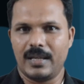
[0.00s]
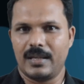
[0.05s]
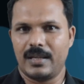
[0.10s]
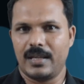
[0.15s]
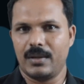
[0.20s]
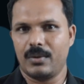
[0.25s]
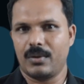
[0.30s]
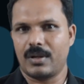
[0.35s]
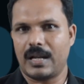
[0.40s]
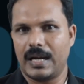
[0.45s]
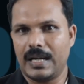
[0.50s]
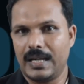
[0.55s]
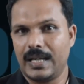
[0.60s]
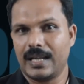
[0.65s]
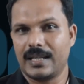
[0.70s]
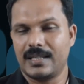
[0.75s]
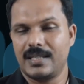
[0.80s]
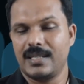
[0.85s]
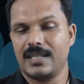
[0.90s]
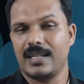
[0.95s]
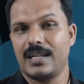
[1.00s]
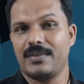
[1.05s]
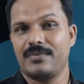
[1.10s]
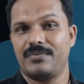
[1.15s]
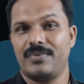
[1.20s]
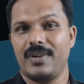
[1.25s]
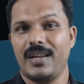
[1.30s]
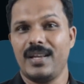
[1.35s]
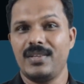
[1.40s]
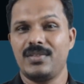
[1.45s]
you're conducting a
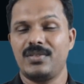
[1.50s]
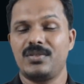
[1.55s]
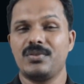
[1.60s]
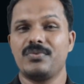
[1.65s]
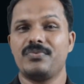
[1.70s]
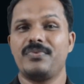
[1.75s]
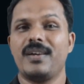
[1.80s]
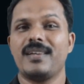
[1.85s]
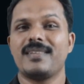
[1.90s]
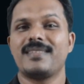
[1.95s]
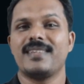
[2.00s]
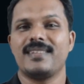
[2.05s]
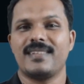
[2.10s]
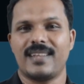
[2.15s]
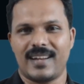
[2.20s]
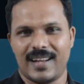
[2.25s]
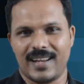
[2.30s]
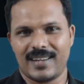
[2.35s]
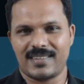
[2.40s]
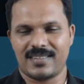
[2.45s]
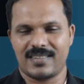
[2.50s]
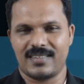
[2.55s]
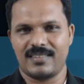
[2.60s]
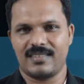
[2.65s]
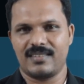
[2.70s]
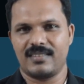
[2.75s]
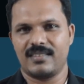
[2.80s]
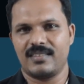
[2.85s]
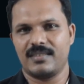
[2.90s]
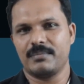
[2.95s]
face-to-face interaction
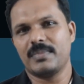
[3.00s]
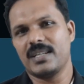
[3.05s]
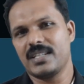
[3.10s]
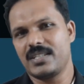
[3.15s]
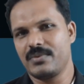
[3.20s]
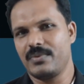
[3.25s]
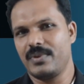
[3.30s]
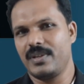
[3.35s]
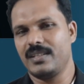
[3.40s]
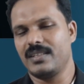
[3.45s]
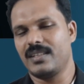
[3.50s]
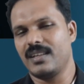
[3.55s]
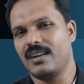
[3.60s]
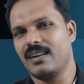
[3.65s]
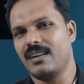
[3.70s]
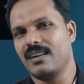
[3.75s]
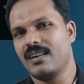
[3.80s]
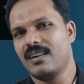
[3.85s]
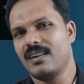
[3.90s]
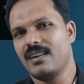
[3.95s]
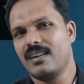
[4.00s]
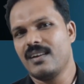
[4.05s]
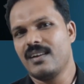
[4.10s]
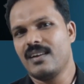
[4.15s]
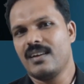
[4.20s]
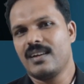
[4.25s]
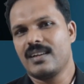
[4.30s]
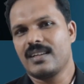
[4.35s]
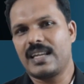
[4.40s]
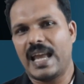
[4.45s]
between the
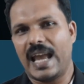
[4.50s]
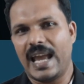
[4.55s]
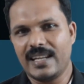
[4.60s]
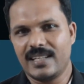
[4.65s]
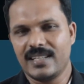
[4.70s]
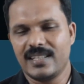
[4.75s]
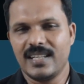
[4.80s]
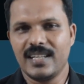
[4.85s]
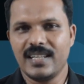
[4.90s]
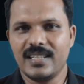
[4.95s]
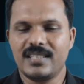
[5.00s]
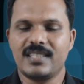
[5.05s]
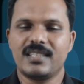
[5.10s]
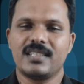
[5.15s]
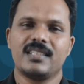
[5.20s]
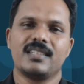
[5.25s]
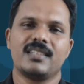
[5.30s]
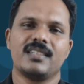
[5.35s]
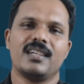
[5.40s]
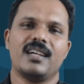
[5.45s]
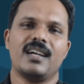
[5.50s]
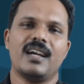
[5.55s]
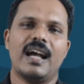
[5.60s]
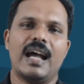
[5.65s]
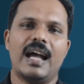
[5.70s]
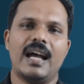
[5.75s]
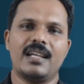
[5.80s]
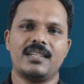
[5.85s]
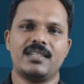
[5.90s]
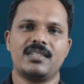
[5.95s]
candidate
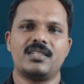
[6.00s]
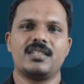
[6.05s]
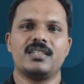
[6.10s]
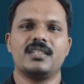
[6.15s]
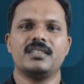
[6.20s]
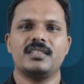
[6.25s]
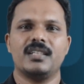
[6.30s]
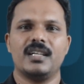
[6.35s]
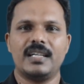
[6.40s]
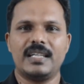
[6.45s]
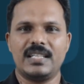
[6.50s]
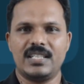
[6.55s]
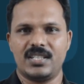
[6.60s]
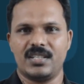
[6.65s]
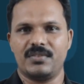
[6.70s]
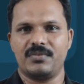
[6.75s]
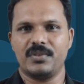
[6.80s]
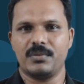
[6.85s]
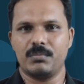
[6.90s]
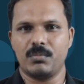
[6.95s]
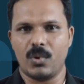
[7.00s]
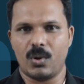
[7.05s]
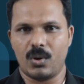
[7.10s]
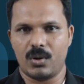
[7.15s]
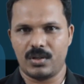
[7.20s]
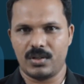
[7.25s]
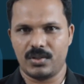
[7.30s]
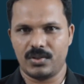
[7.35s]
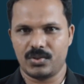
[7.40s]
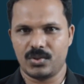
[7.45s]
and the interview board.
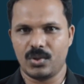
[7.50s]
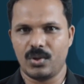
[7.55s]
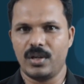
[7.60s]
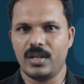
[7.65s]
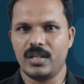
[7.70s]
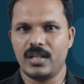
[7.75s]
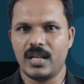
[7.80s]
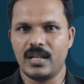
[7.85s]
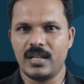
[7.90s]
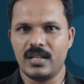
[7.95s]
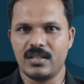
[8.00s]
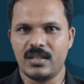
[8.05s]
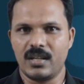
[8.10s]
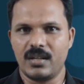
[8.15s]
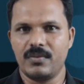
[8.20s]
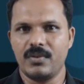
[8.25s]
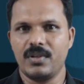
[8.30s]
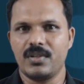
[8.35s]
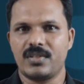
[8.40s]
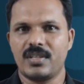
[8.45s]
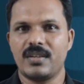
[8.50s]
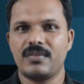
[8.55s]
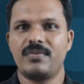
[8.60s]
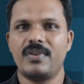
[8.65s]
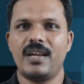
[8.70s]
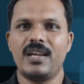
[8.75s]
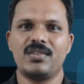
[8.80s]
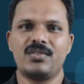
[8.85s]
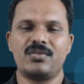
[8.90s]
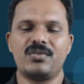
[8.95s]
So in an interview, it's a
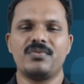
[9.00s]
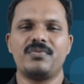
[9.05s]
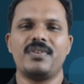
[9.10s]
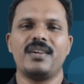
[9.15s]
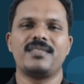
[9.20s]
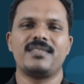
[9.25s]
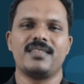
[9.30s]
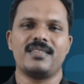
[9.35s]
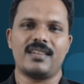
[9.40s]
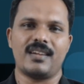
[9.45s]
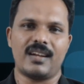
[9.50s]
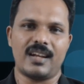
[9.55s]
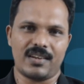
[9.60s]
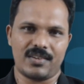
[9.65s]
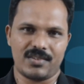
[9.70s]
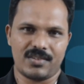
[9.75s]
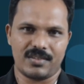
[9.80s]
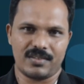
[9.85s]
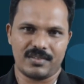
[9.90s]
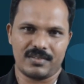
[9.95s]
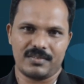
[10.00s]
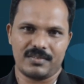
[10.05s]
face-to-face interaction.